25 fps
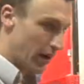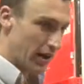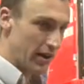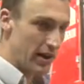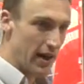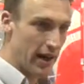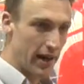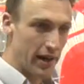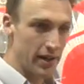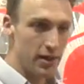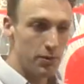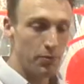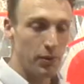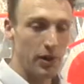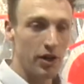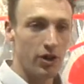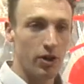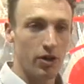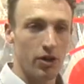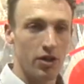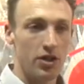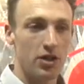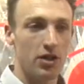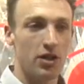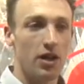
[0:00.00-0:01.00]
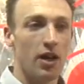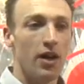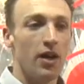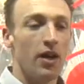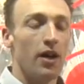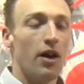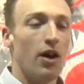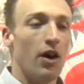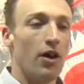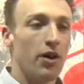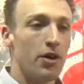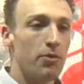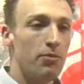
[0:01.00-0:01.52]
and that is because
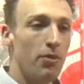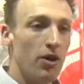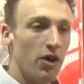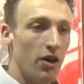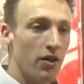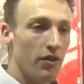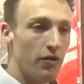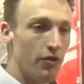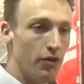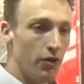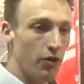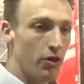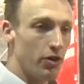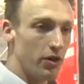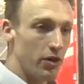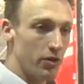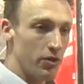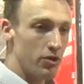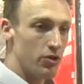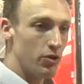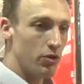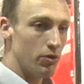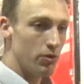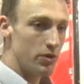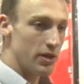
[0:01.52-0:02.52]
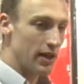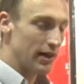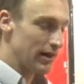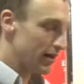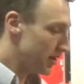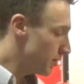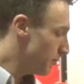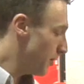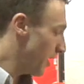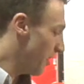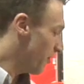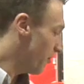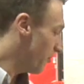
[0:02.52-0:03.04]
on a Mark IV there was always a
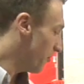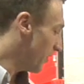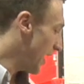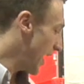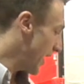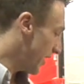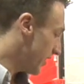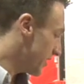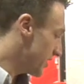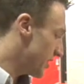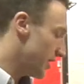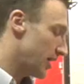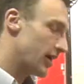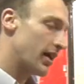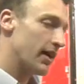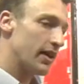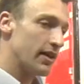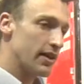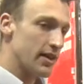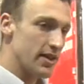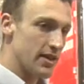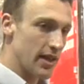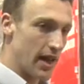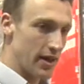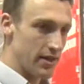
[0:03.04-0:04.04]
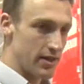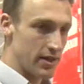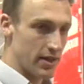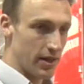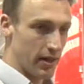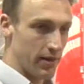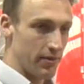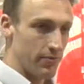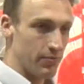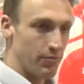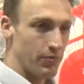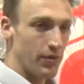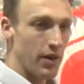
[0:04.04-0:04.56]
little bit of flexing in the
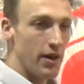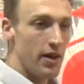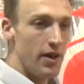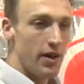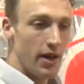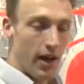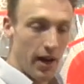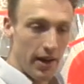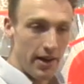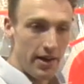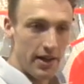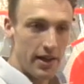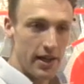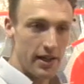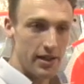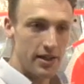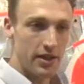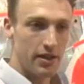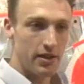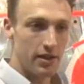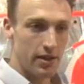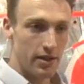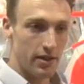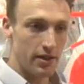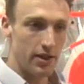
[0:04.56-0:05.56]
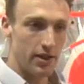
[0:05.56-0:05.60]
centre, and this